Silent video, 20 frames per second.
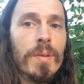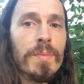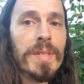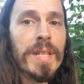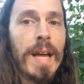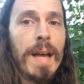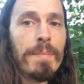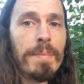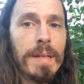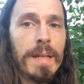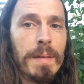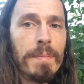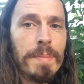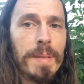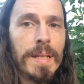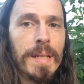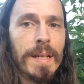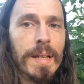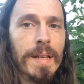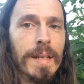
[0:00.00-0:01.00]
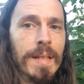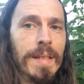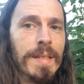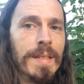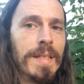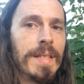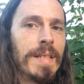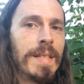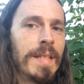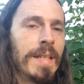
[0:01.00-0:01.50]
I'm topping it
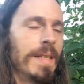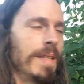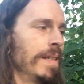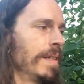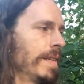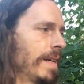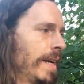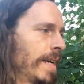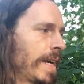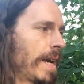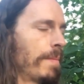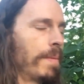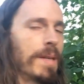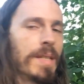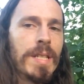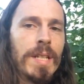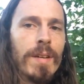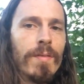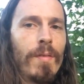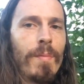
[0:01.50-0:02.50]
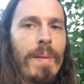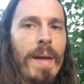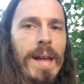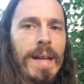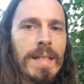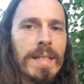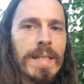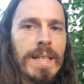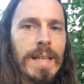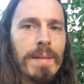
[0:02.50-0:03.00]
because I got myself a
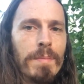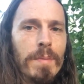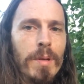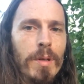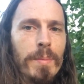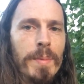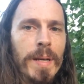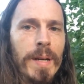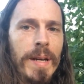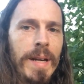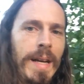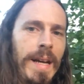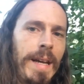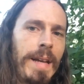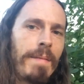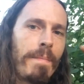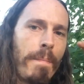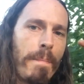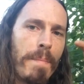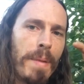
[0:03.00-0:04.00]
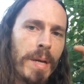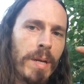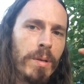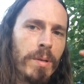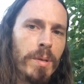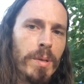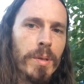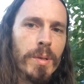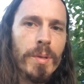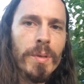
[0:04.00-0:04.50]
Pakistan mulberry, big
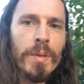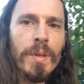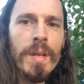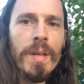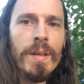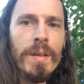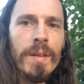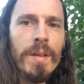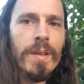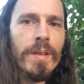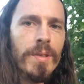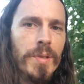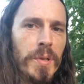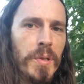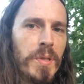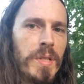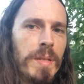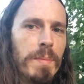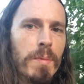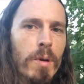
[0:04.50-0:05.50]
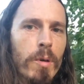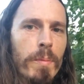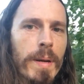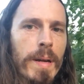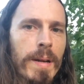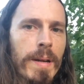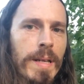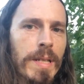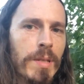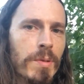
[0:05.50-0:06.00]
old juicy
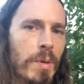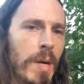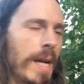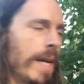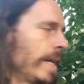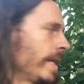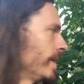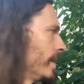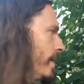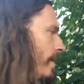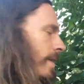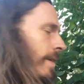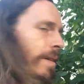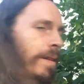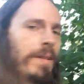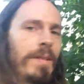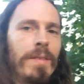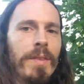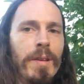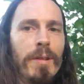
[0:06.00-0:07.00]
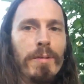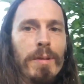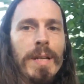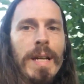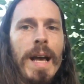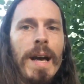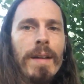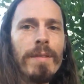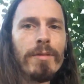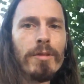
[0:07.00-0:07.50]
mulberries, right? They're
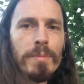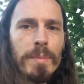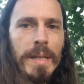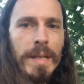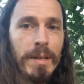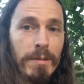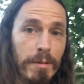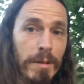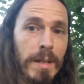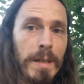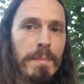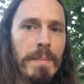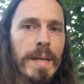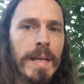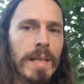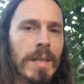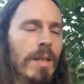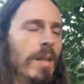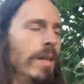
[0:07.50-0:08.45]
renowned for being really big and